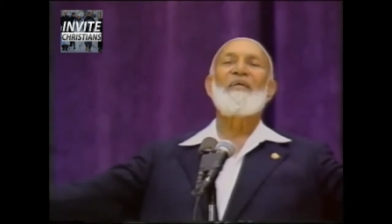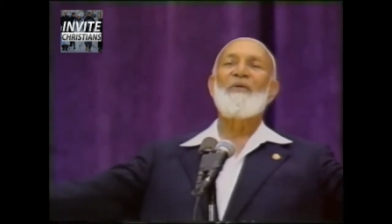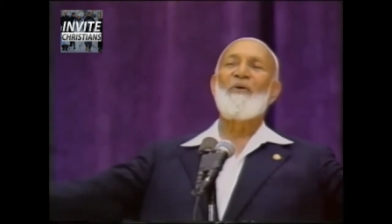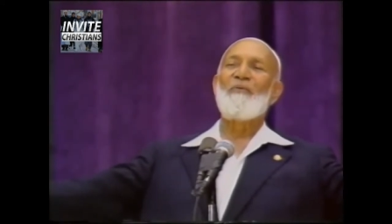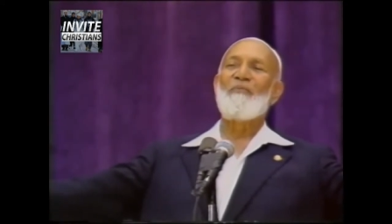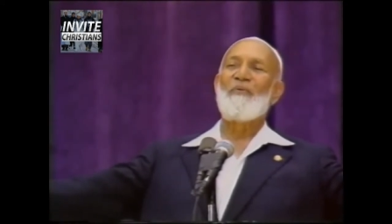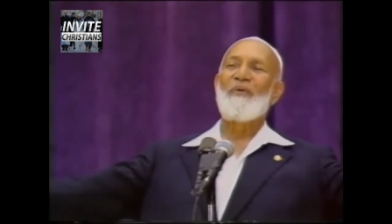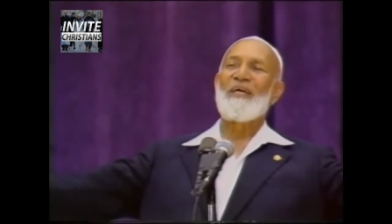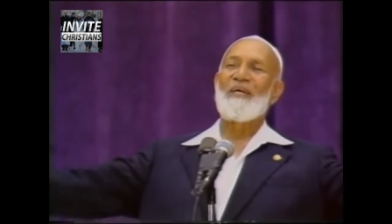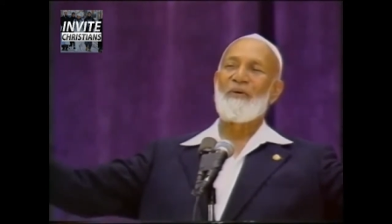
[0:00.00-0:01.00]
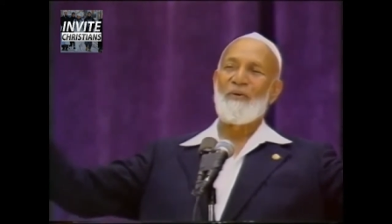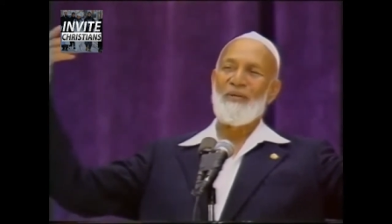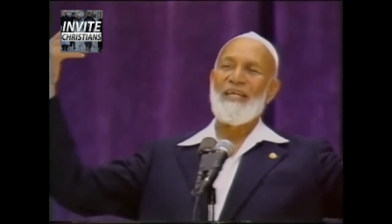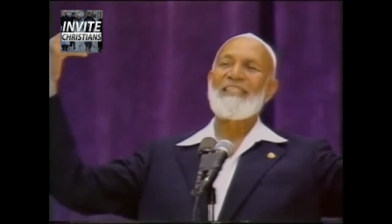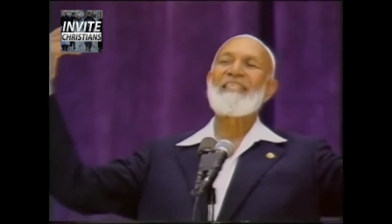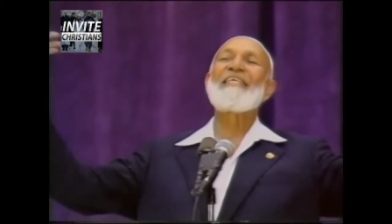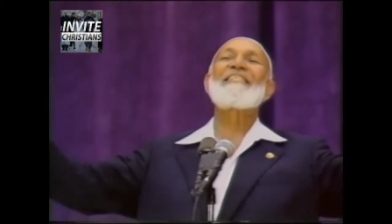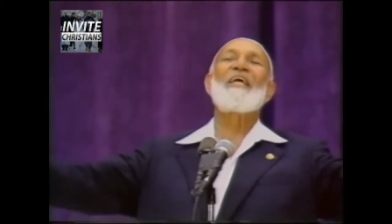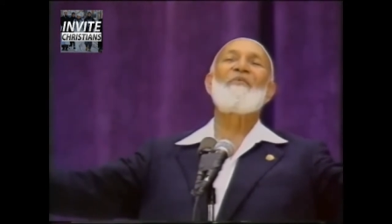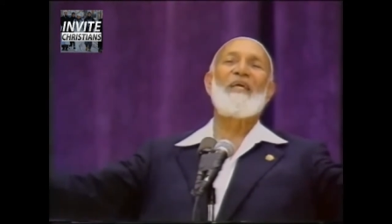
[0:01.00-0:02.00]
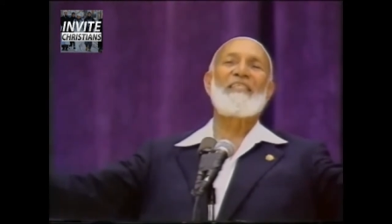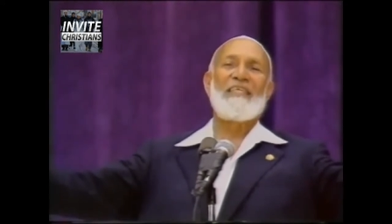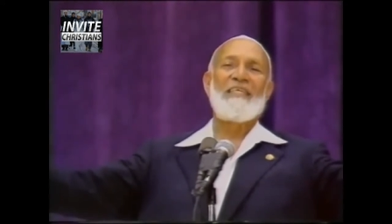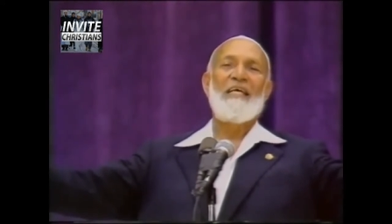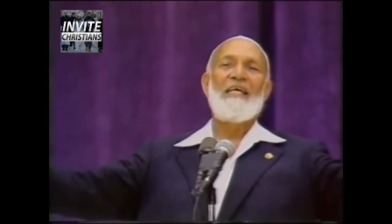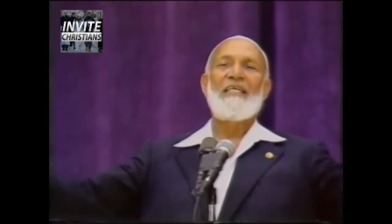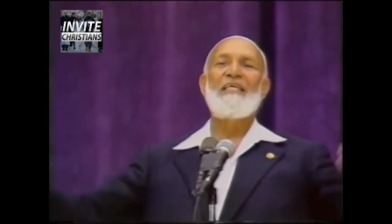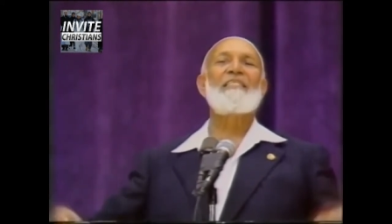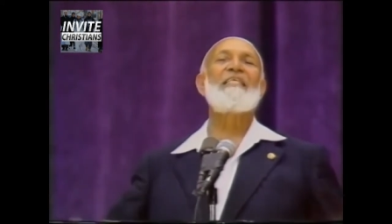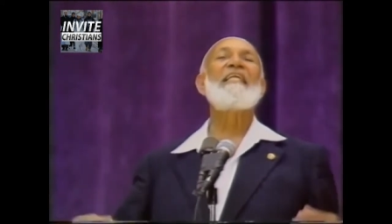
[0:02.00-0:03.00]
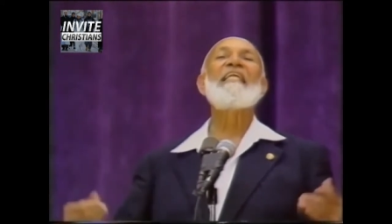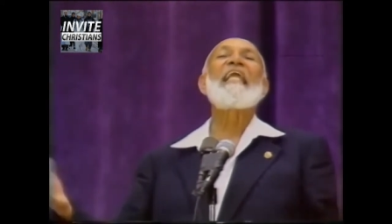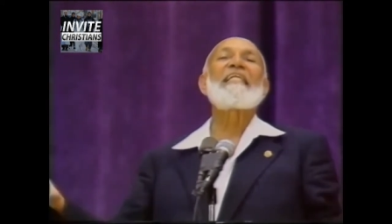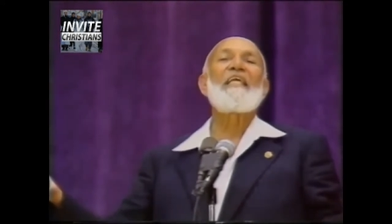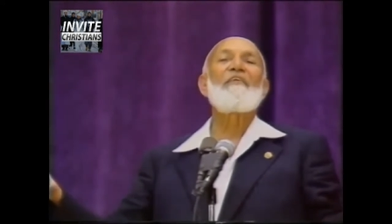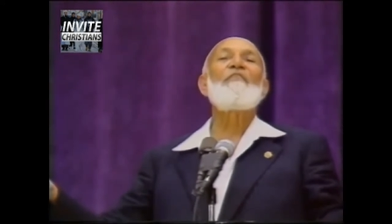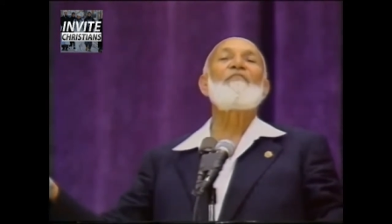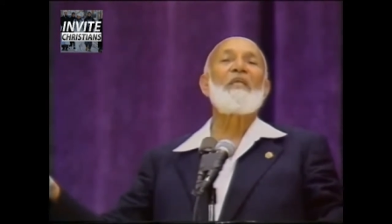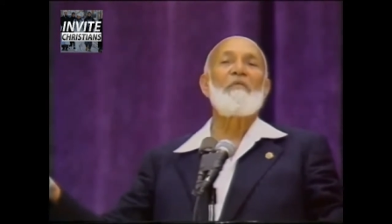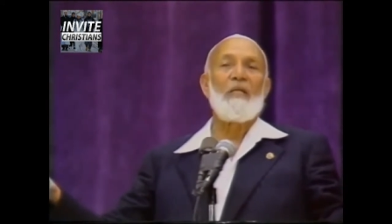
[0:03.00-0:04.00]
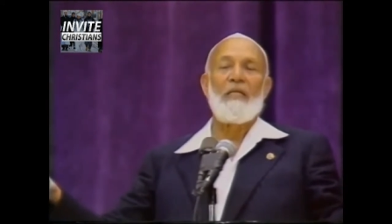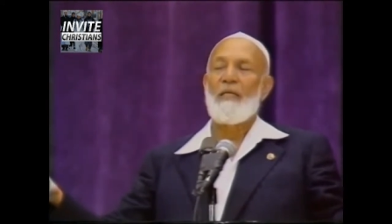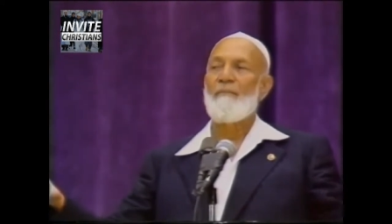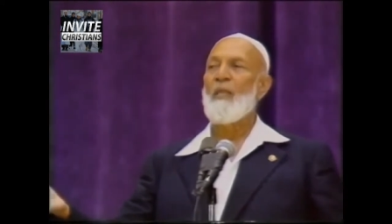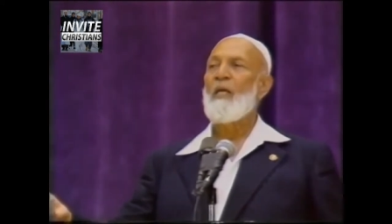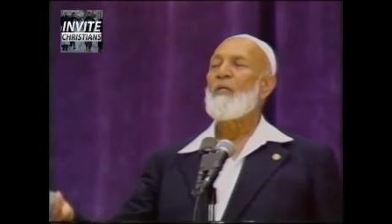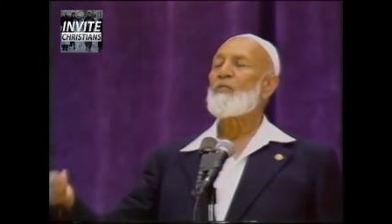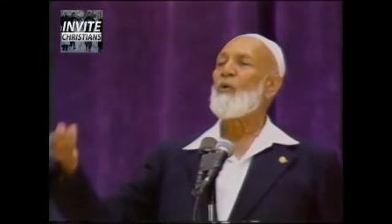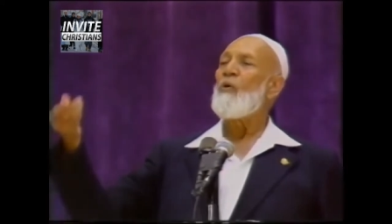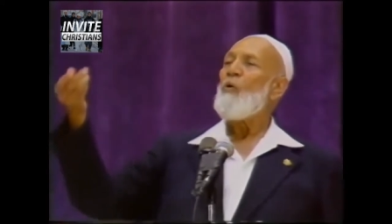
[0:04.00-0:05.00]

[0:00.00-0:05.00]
you know, goodness. His salvation is nothing. fifteen million. So,